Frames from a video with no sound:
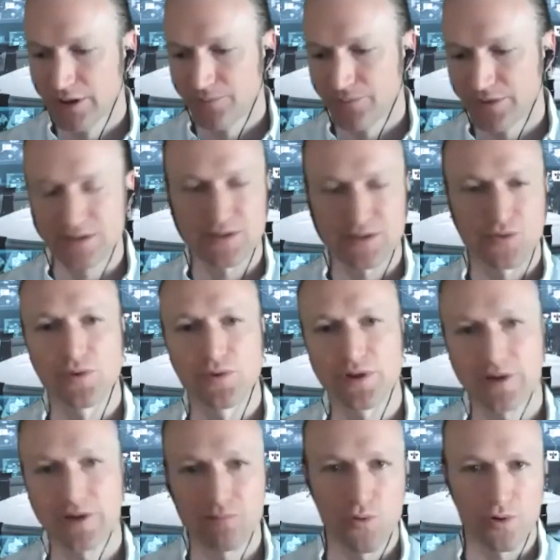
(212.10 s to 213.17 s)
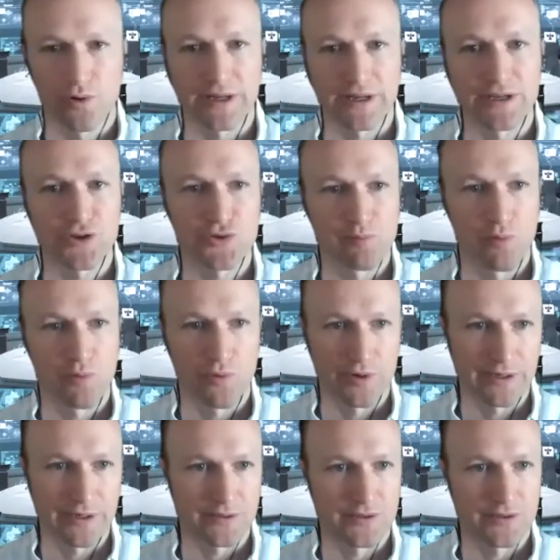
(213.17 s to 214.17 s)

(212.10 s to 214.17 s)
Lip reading: this is a really important entry point